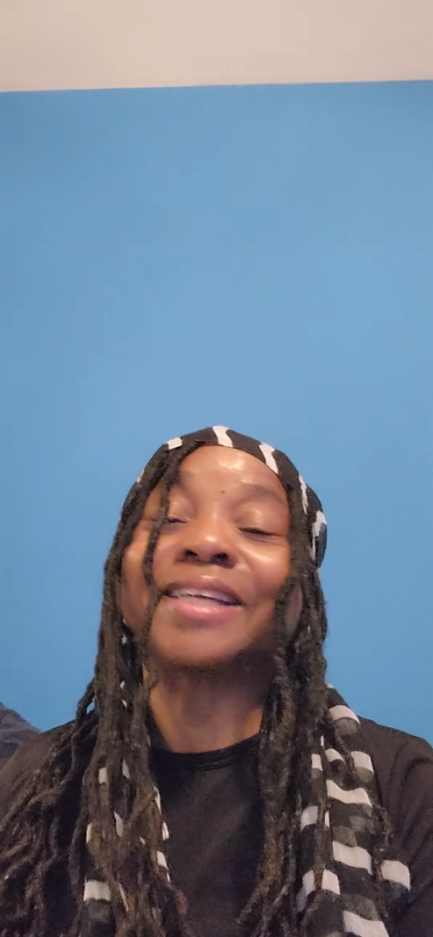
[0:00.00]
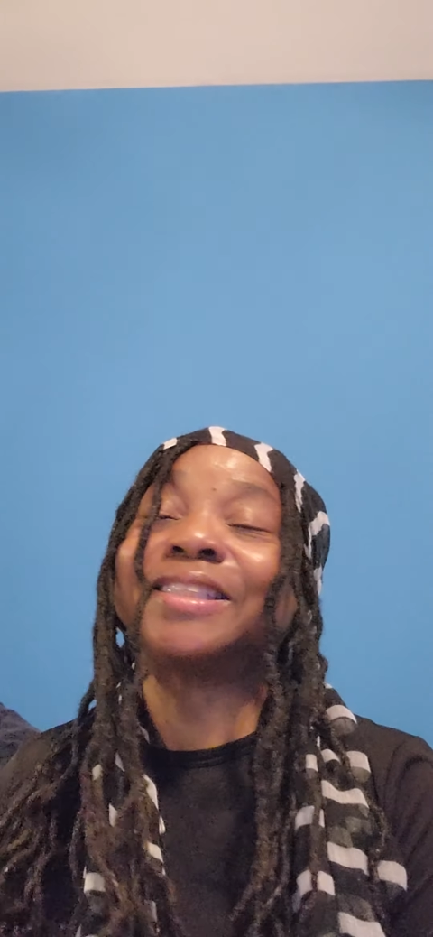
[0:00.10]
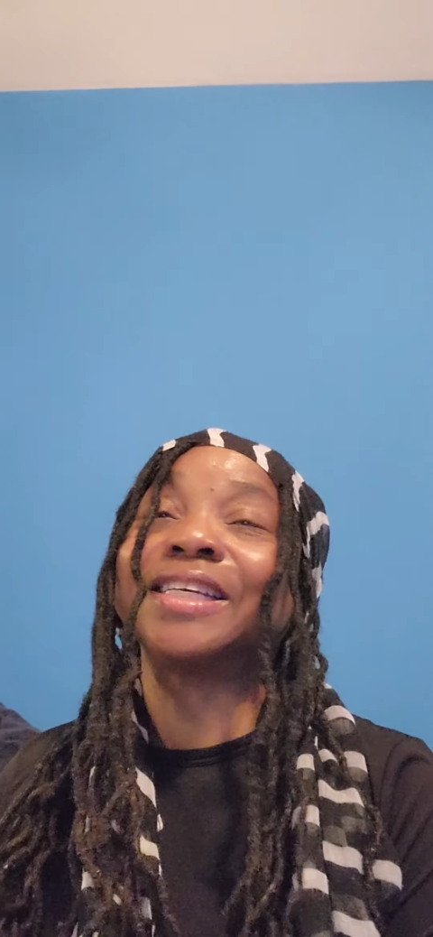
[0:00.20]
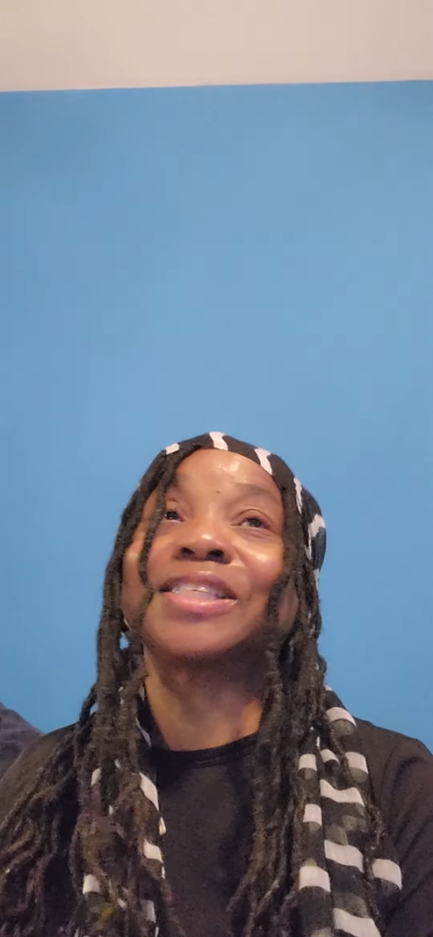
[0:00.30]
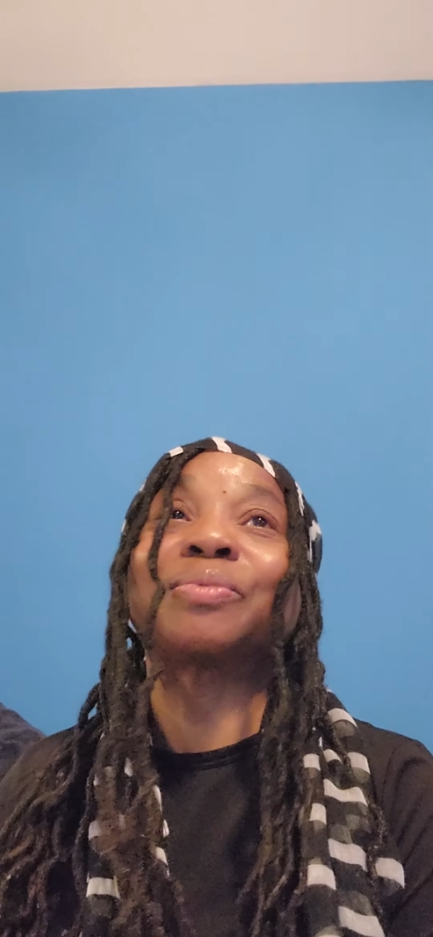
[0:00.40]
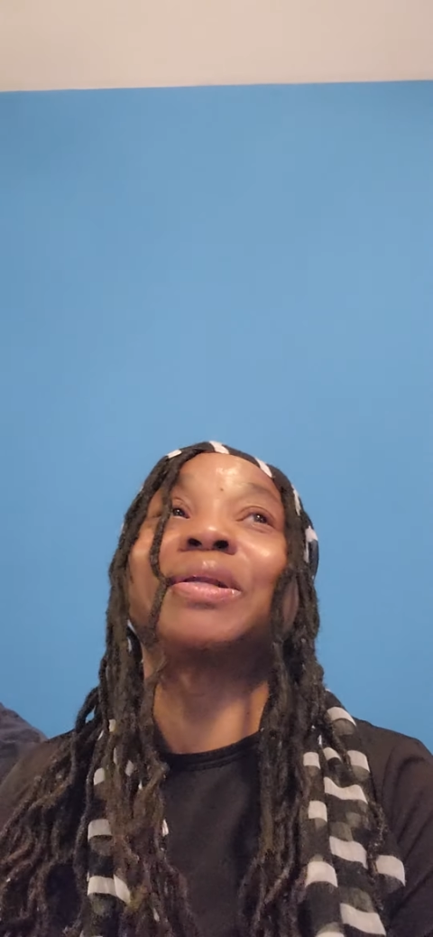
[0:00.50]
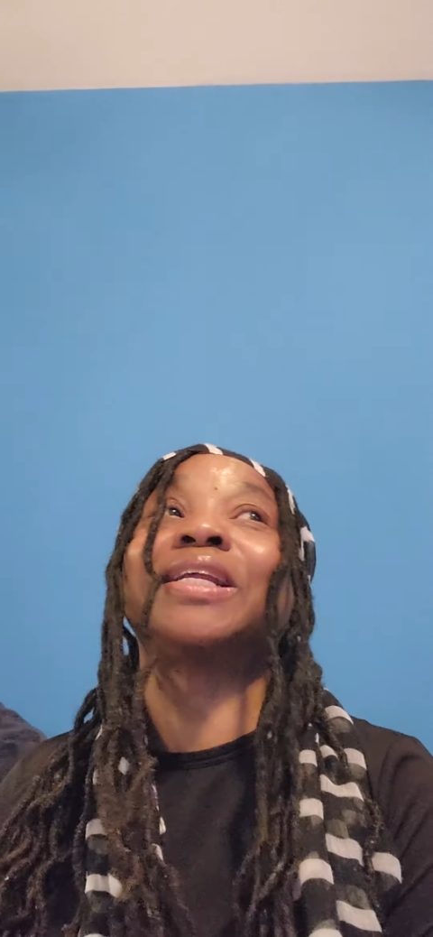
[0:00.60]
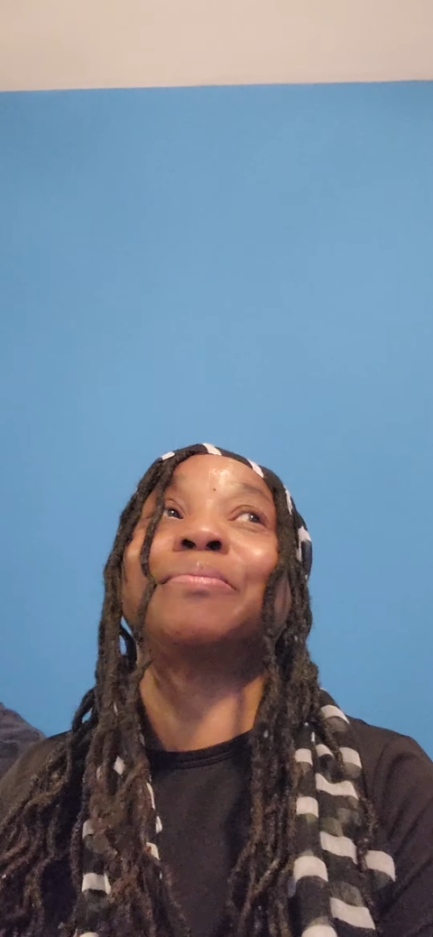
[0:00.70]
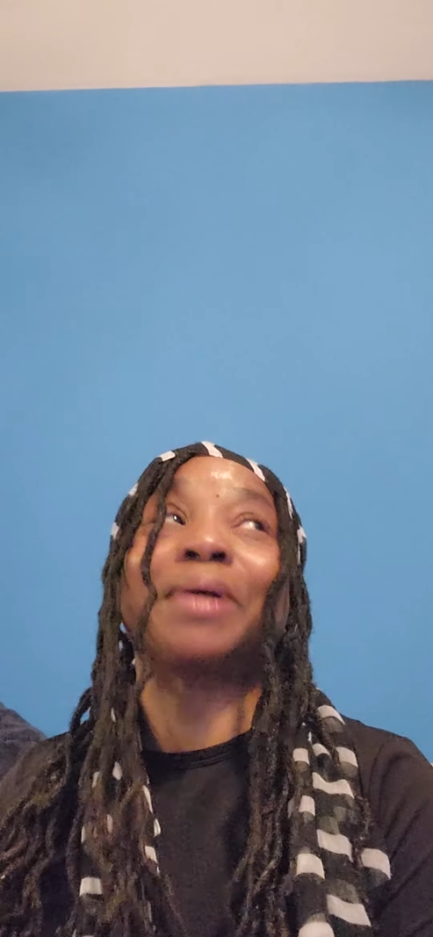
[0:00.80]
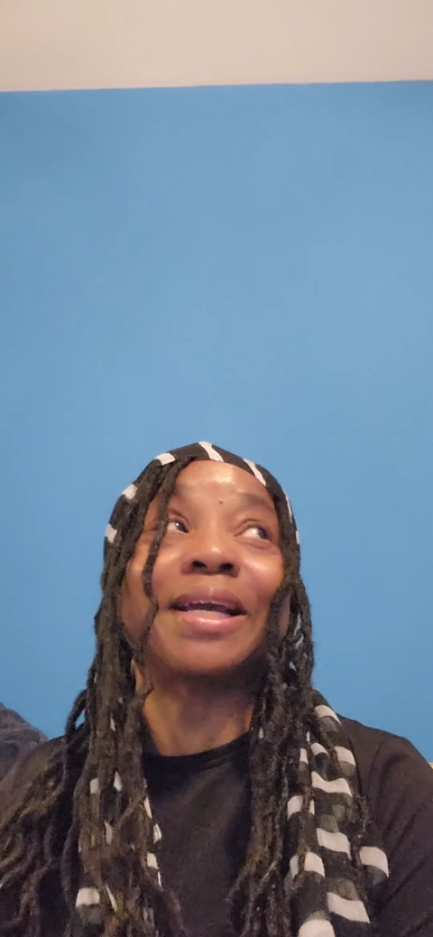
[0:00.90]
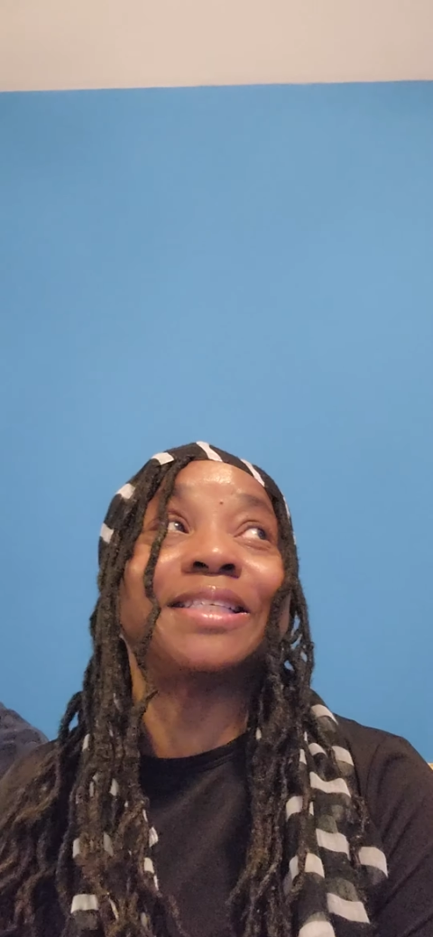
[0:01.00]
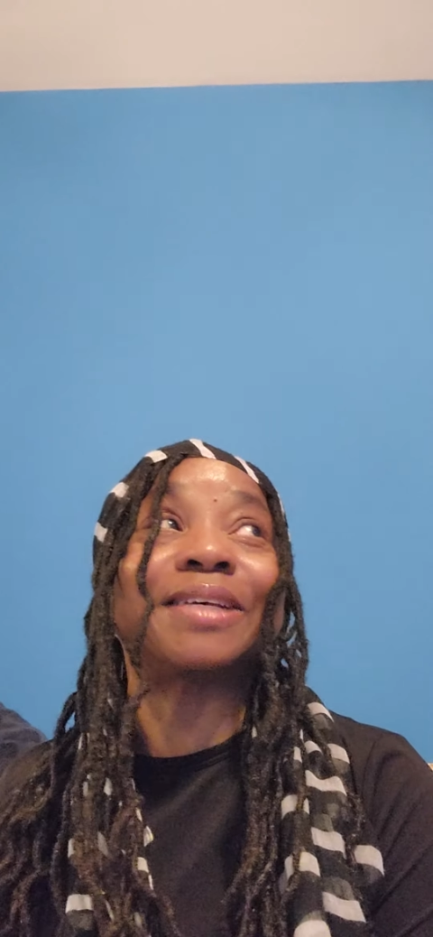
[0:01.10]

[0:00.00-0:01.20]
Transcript: I just wanted to buy